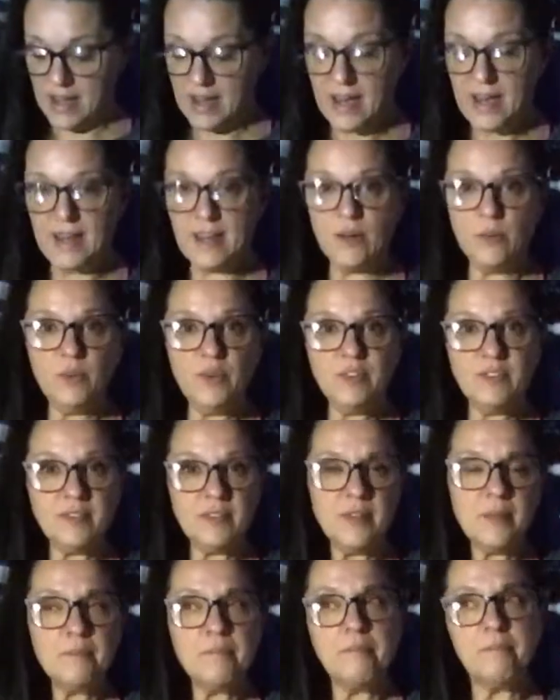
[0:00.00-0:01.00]
and it
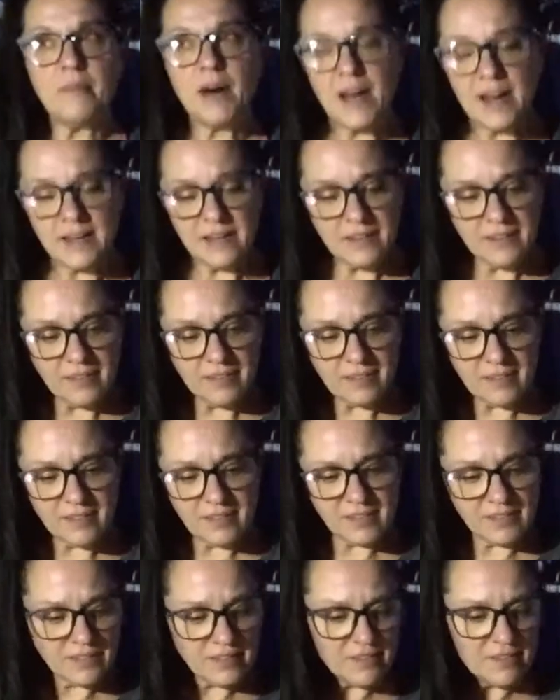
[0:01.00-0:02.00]
was
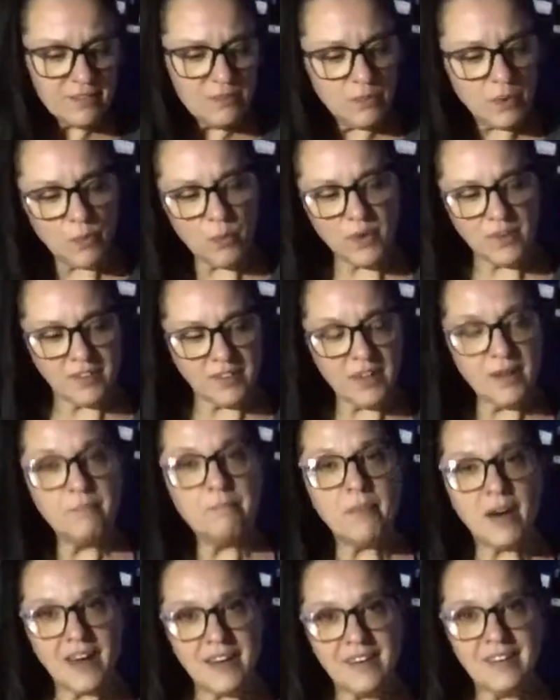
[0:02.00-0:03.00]
minus, what was it,
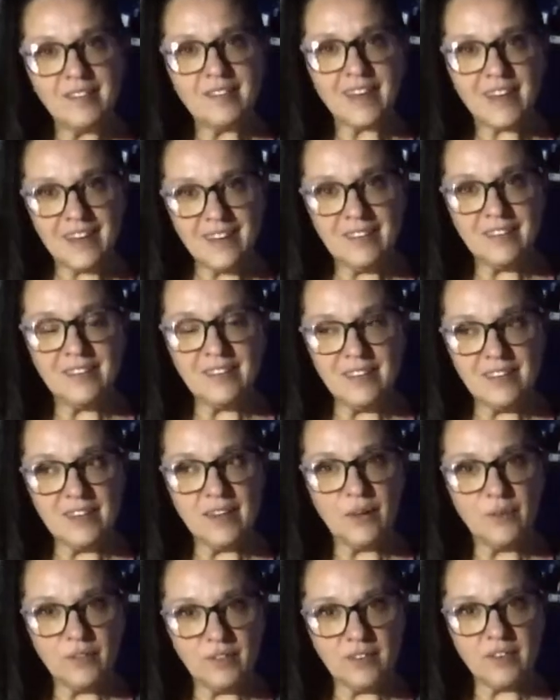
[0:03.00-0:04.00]
minus 18
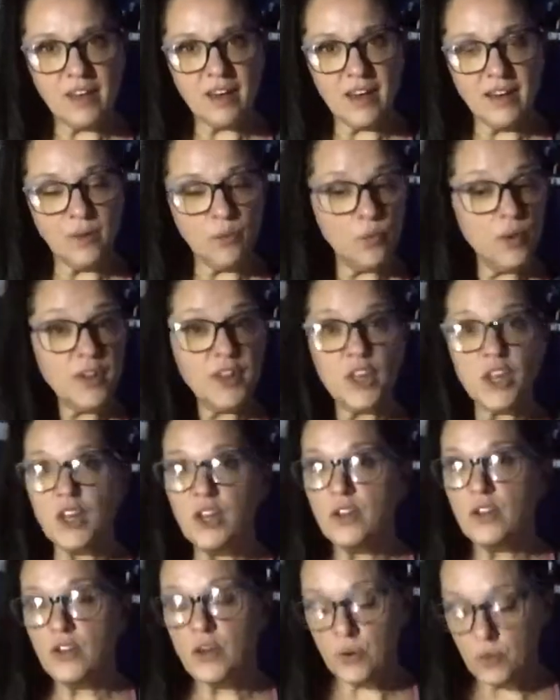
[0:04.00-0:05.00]
outside with
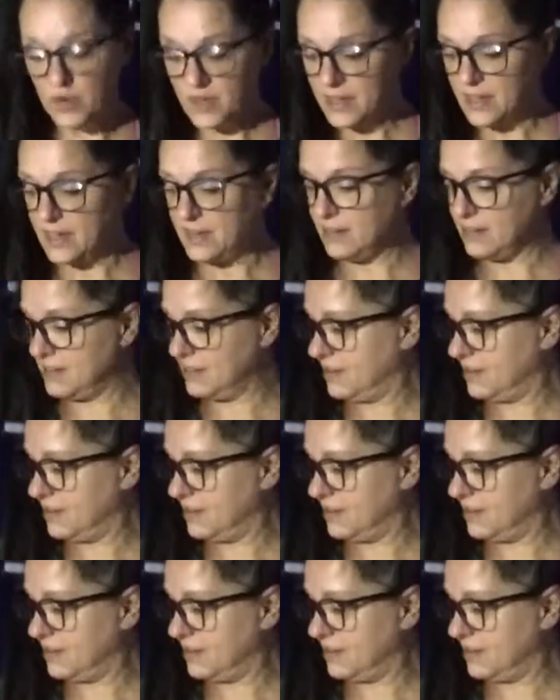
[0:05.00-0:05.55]
no heat.